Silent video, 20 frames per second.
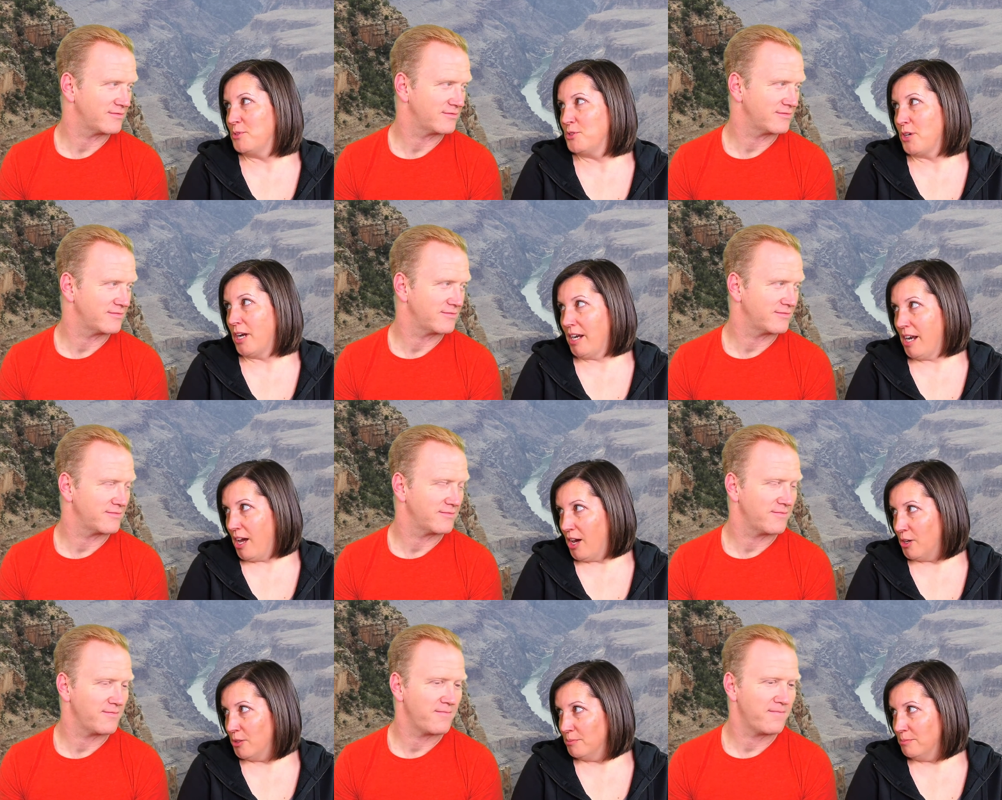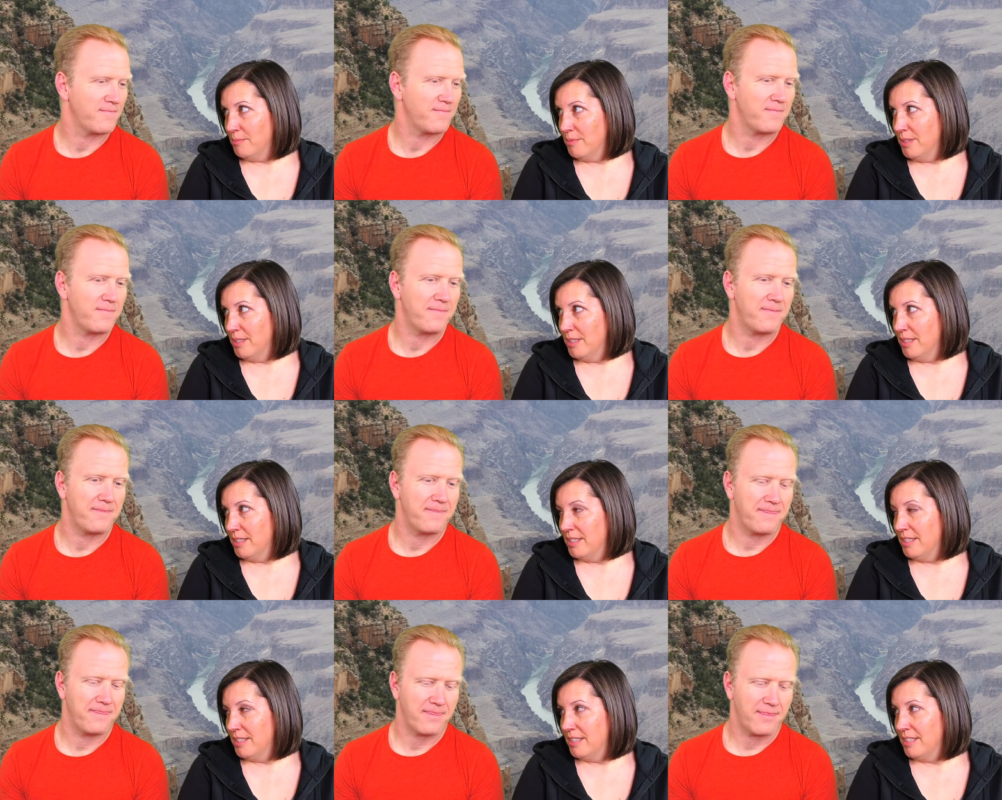Speaker 1: straight home
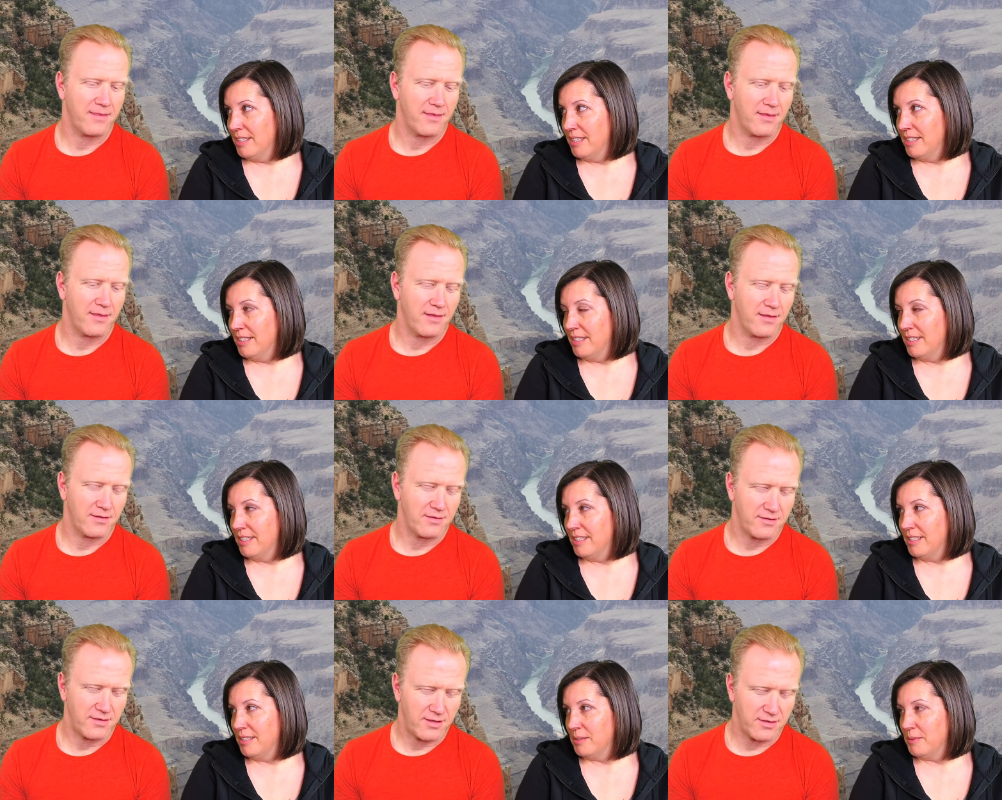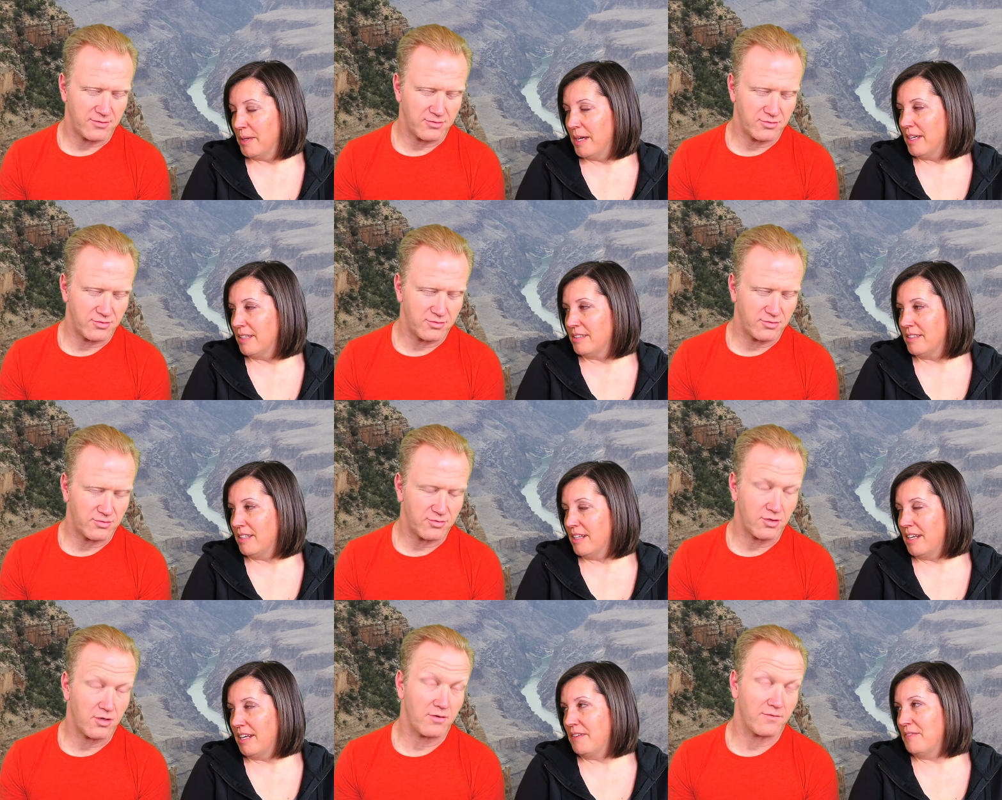well,
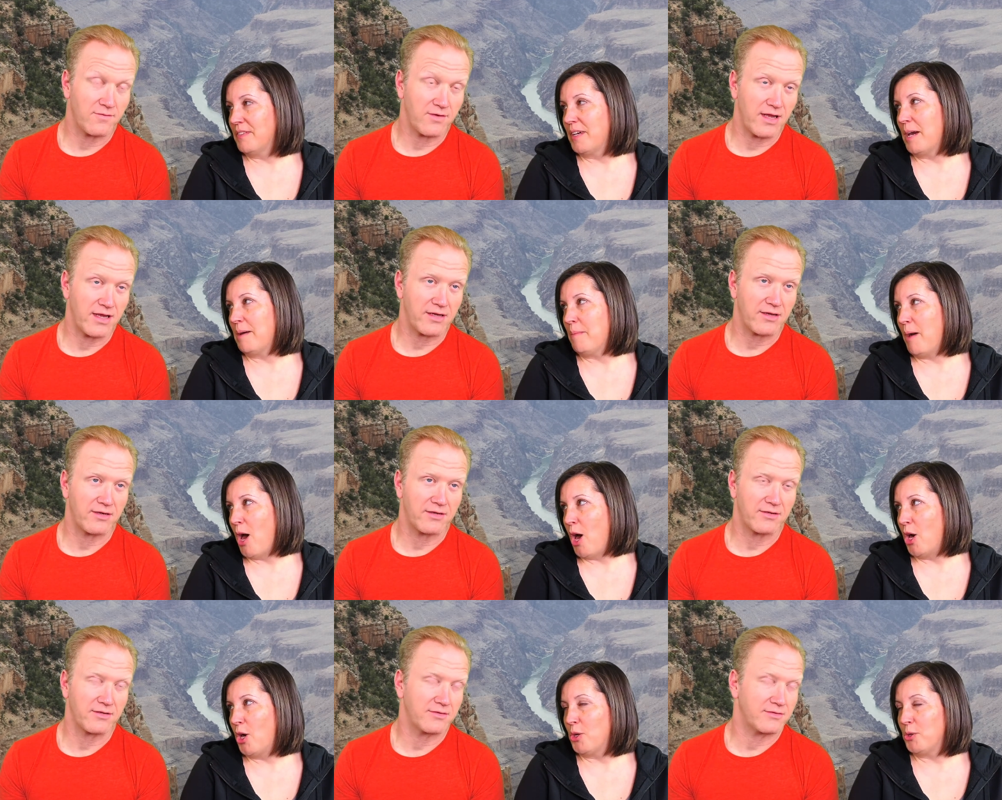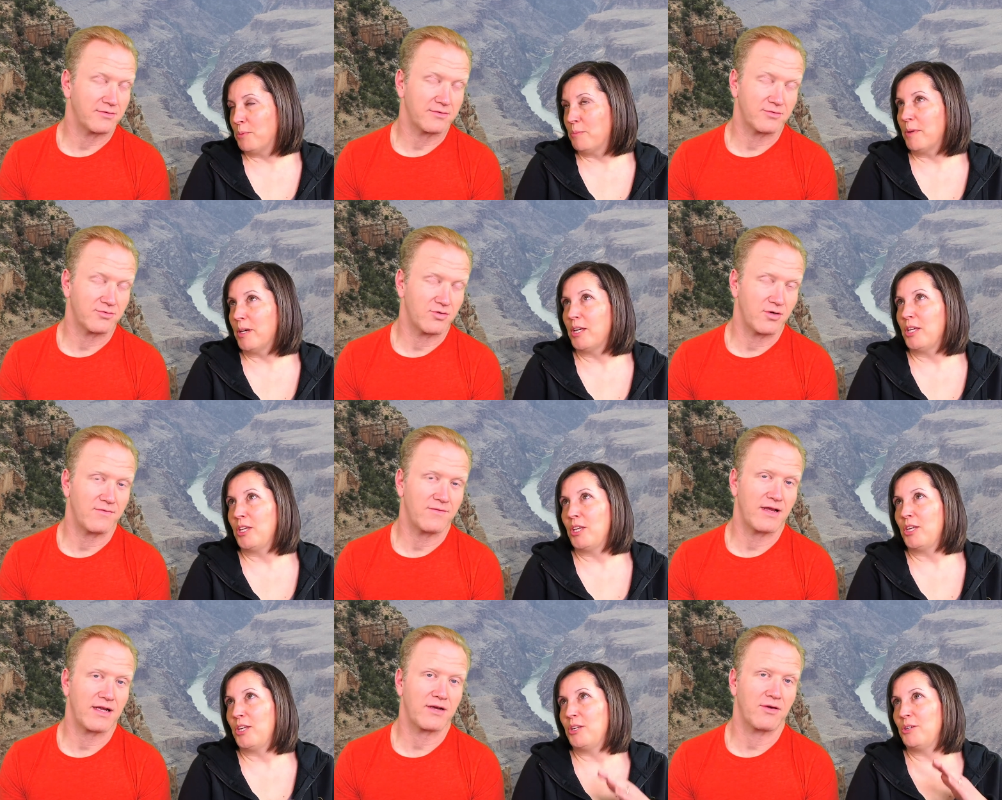you drove like a home.
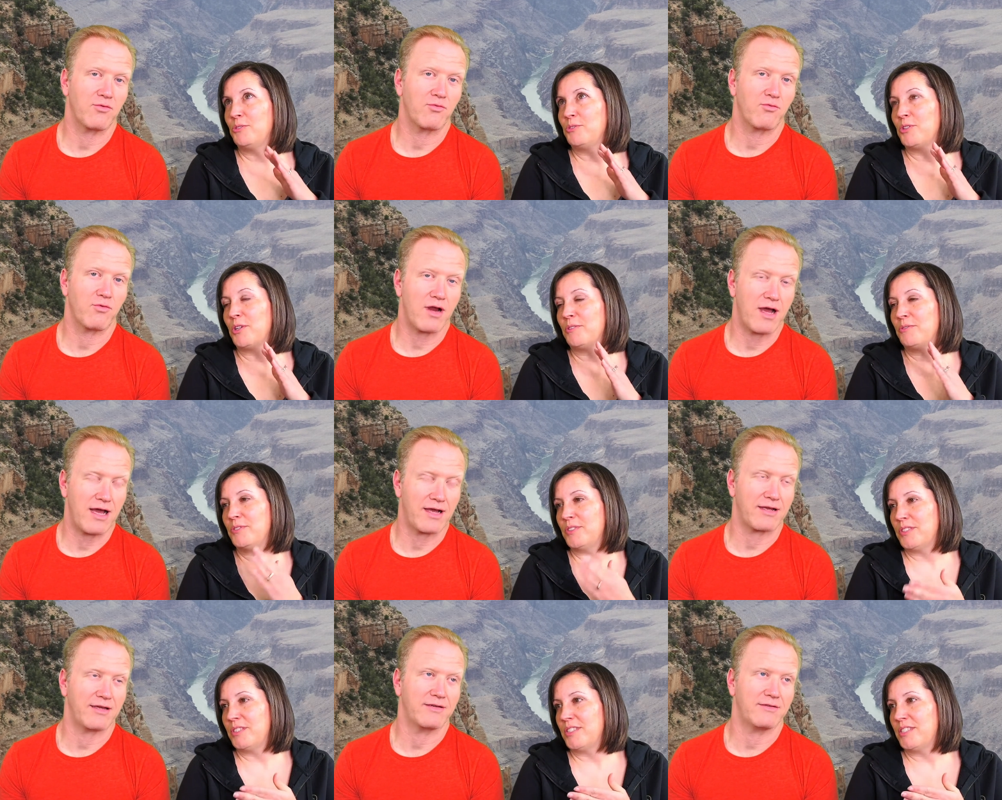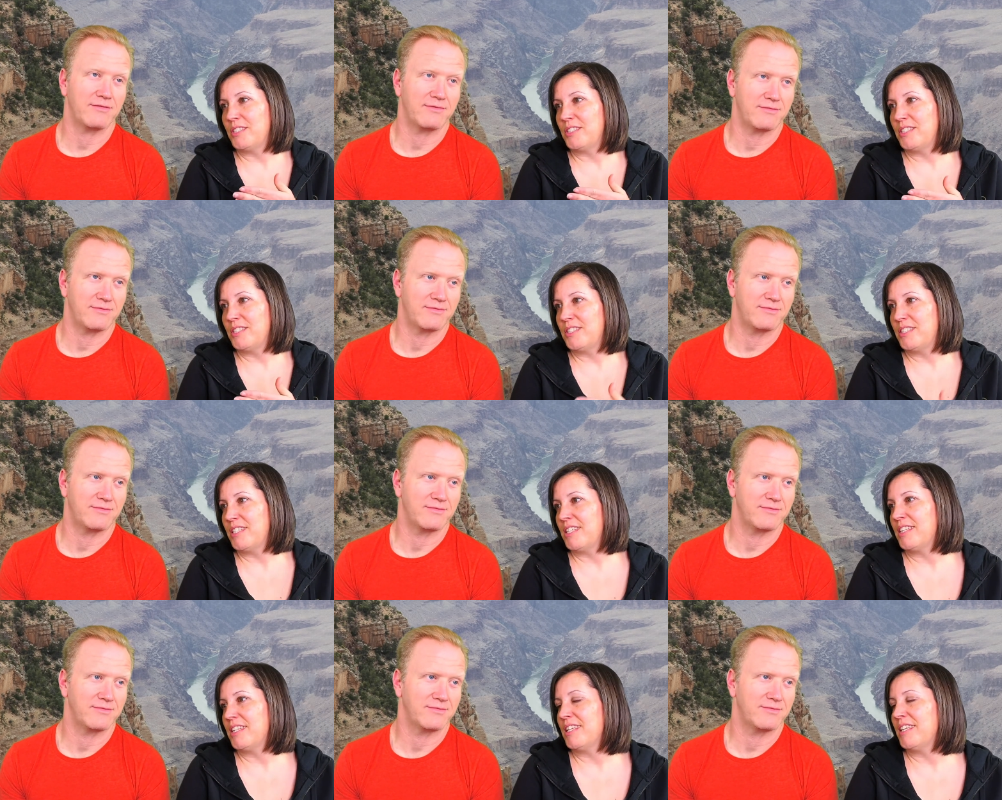drove like you a drove rocket
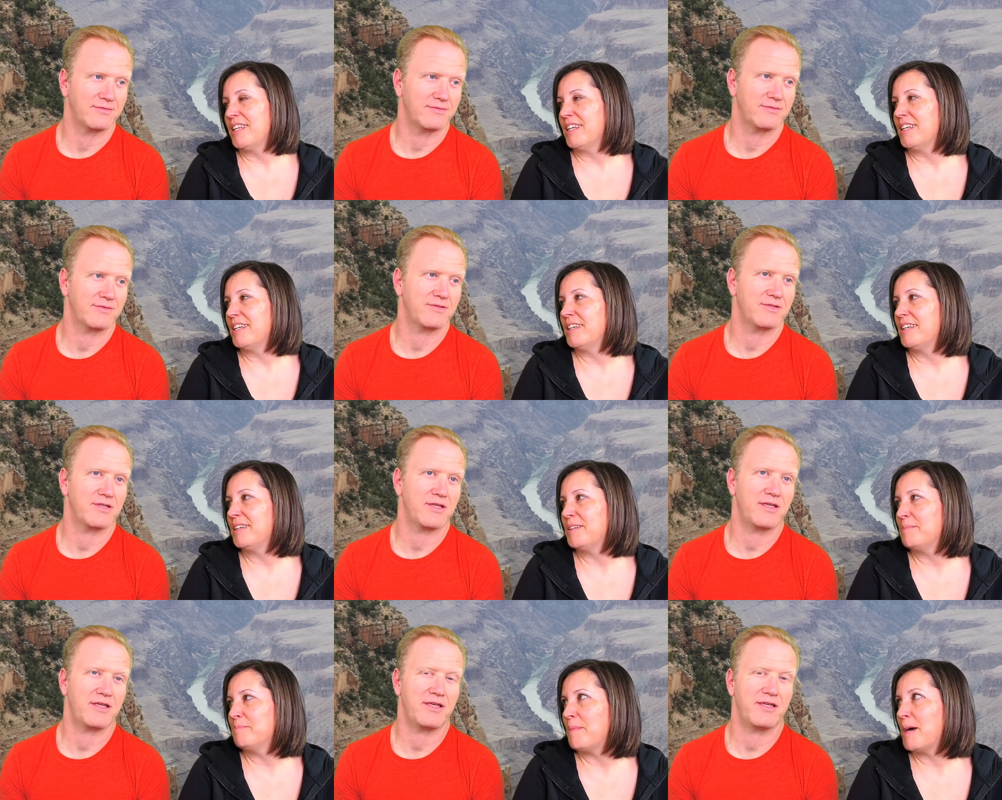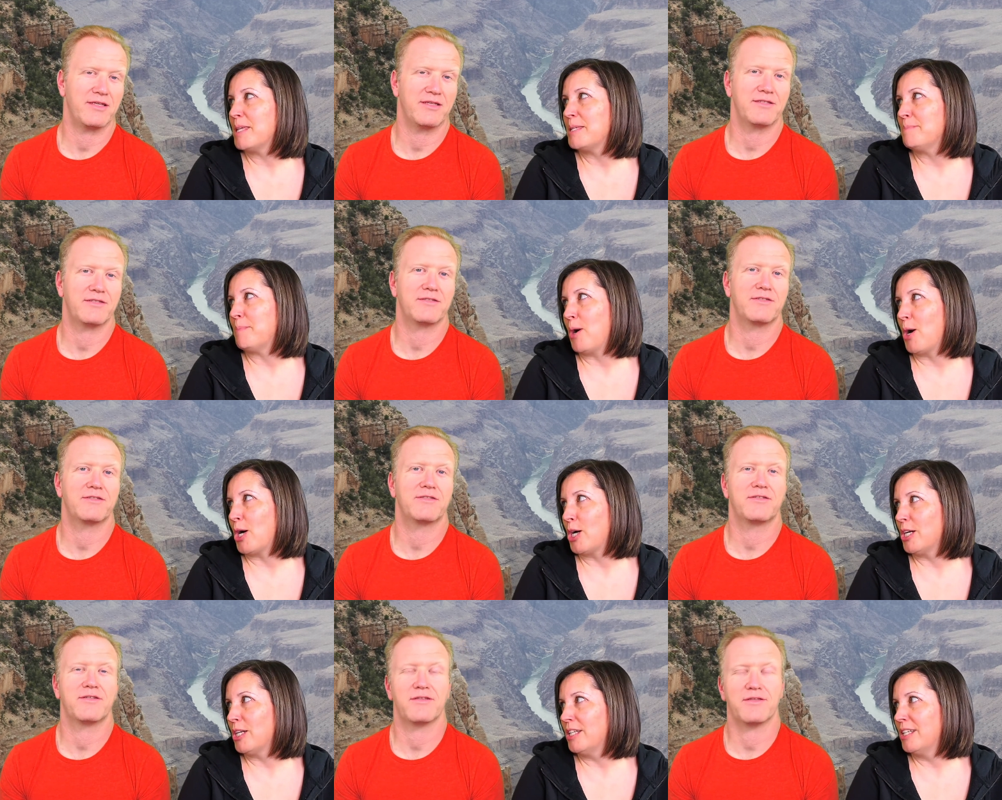to the to get
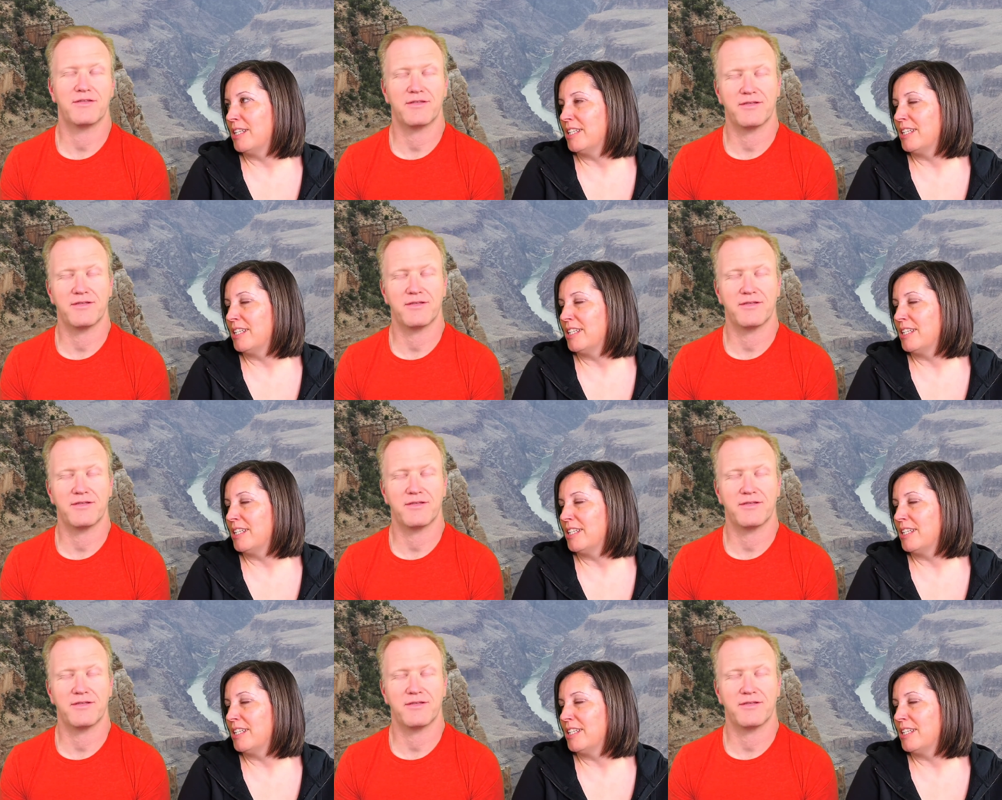to